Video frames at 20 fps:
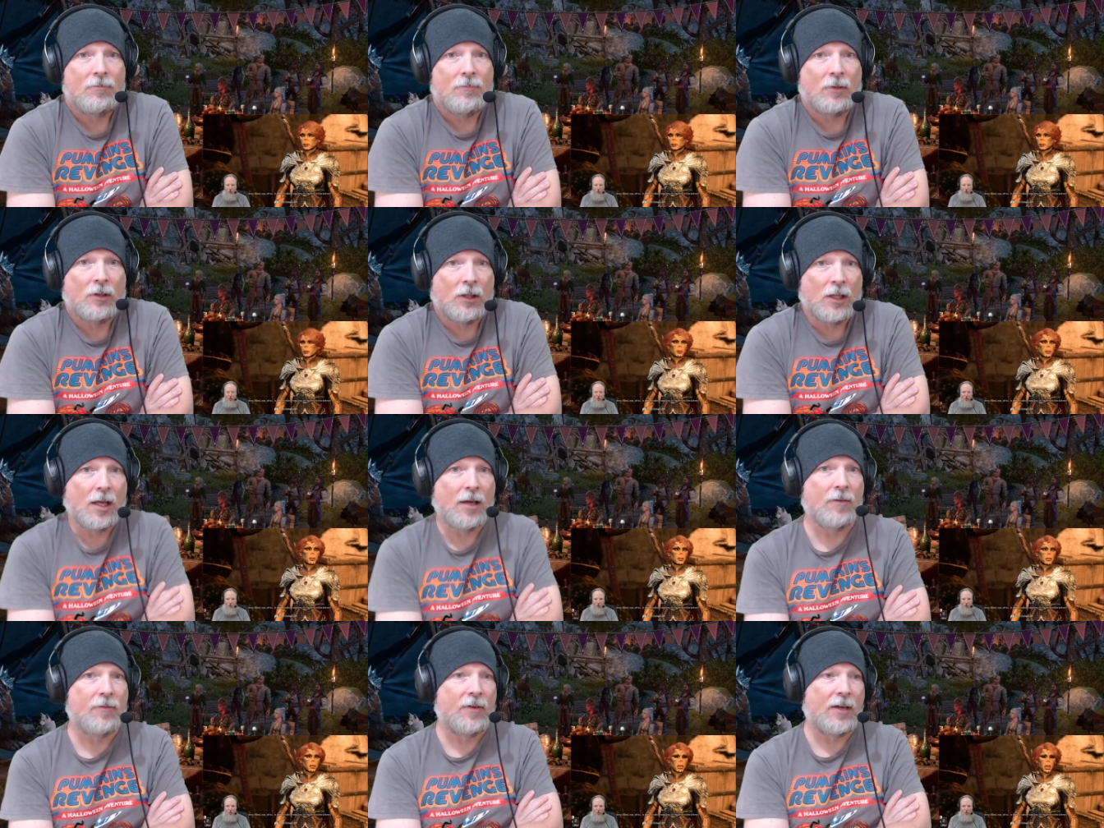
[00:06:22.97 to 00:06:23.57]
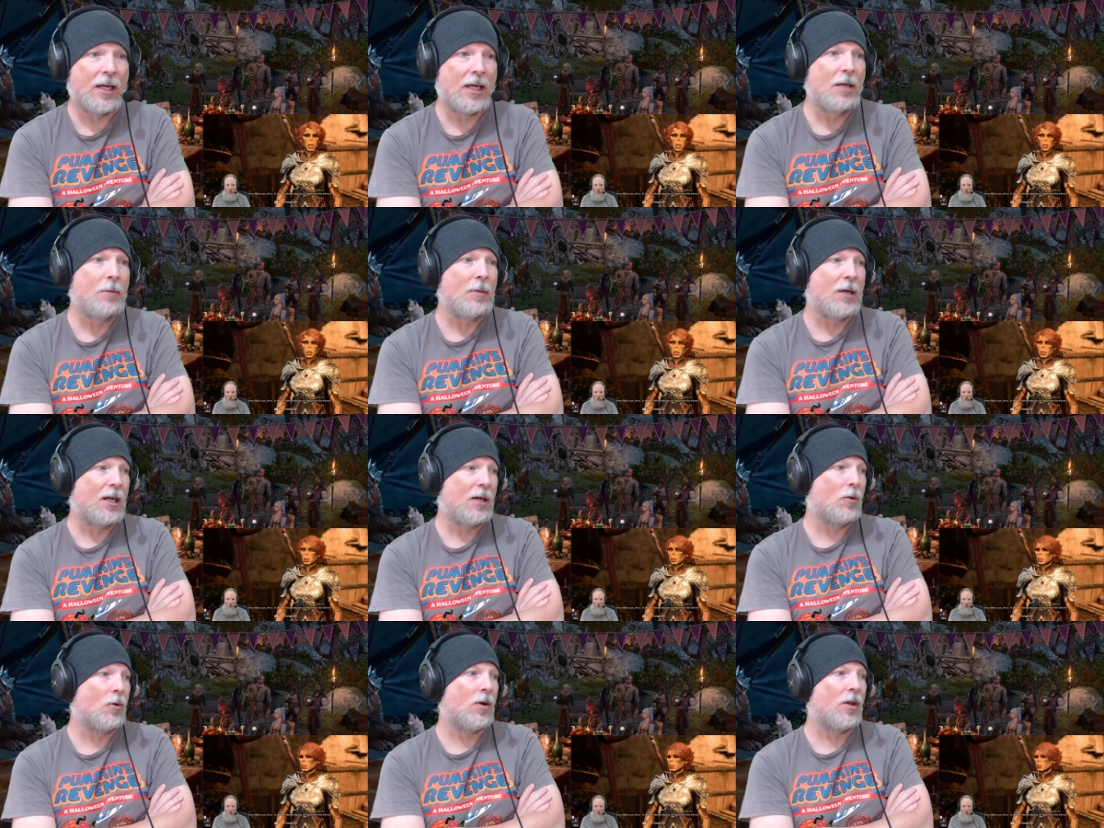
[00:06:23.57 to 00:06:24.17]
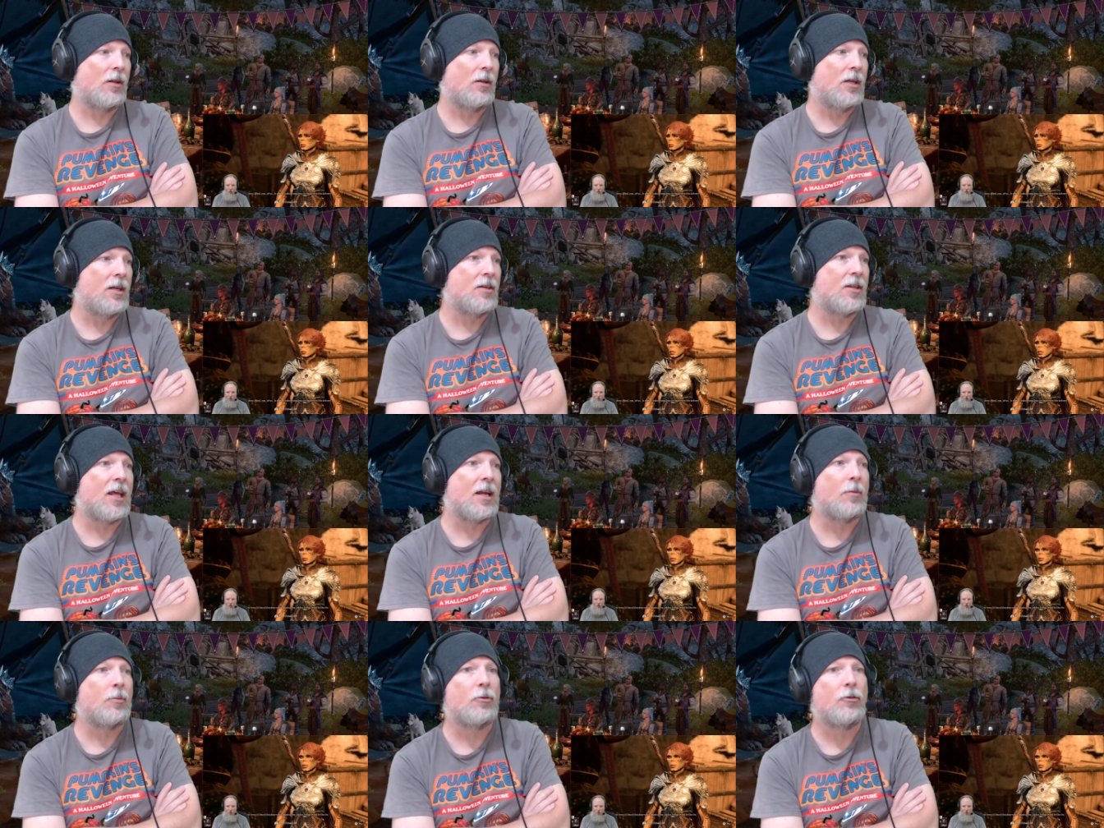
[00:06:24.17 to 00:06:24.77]
love in me, or at least
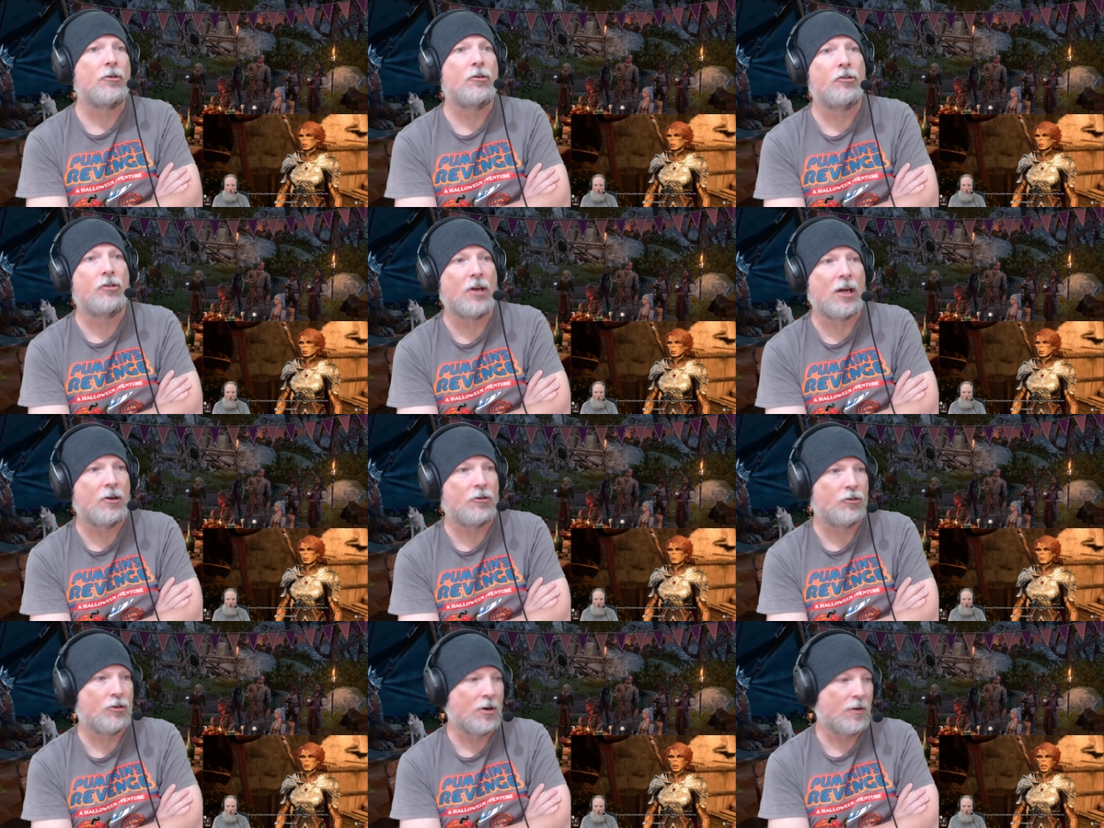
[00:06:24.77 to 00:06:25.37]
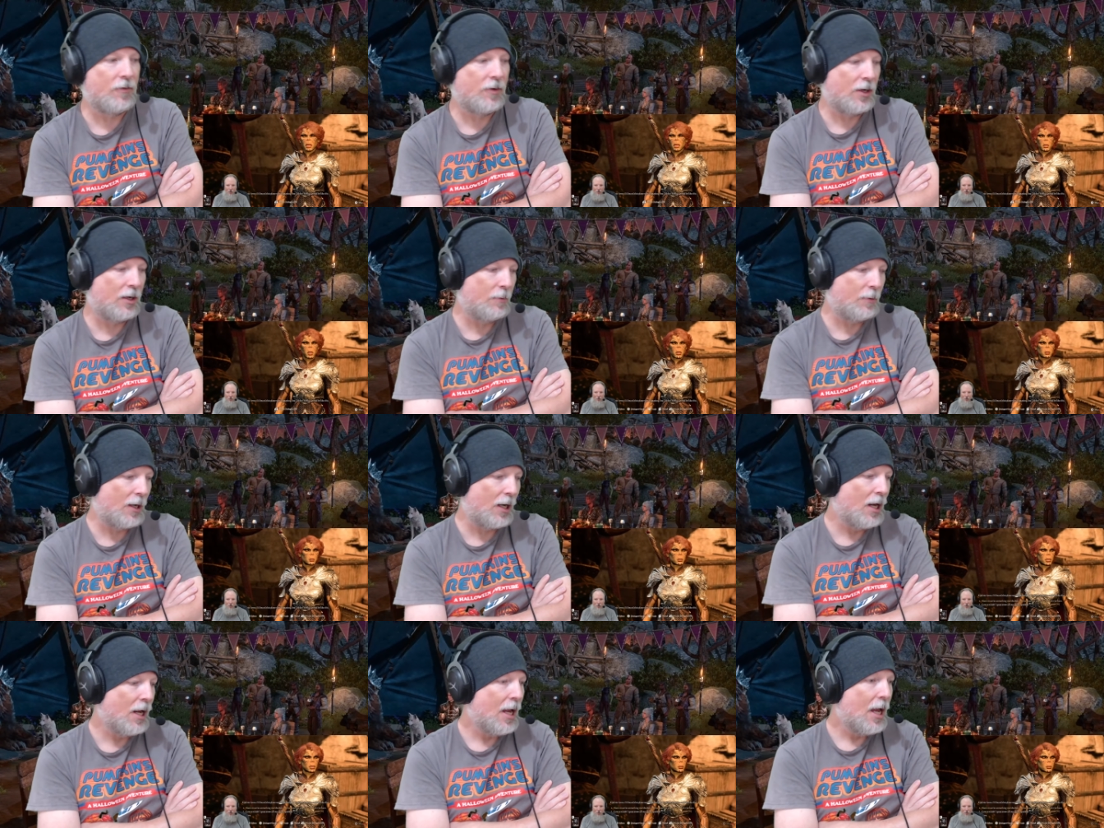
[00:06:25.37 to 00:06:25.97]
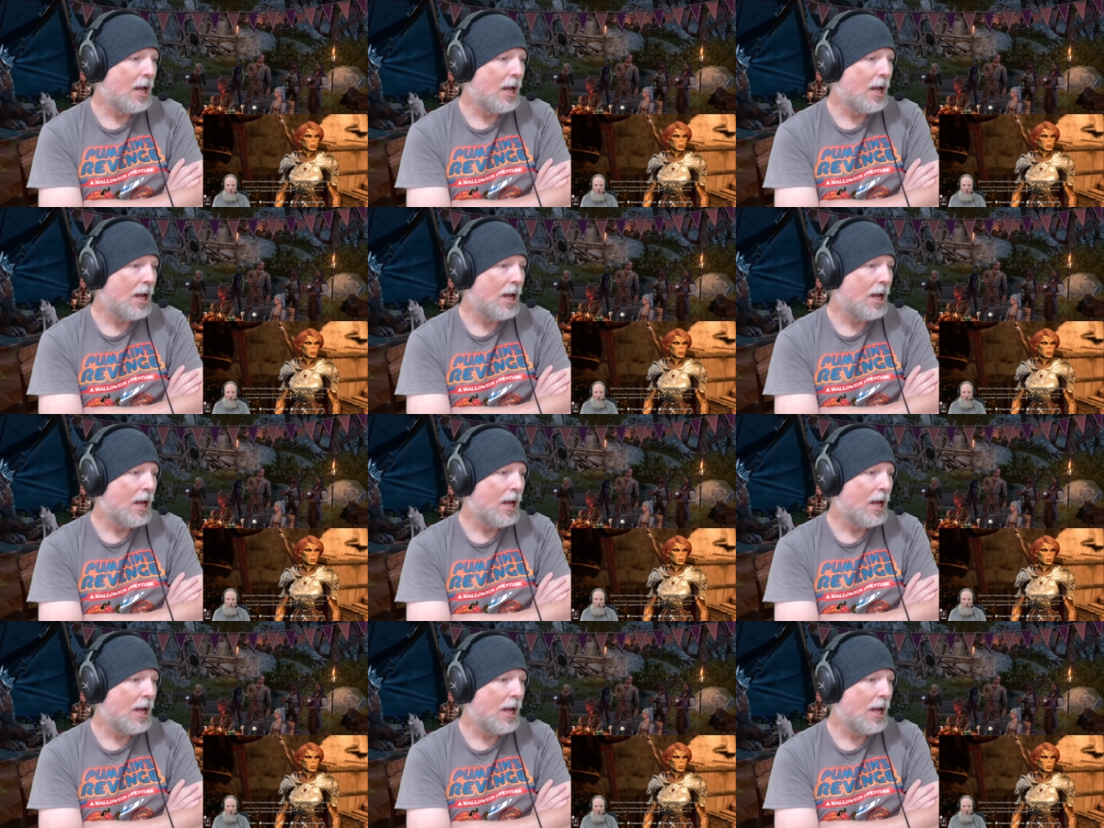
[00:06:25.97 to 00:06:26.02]
that appreciation of it in me.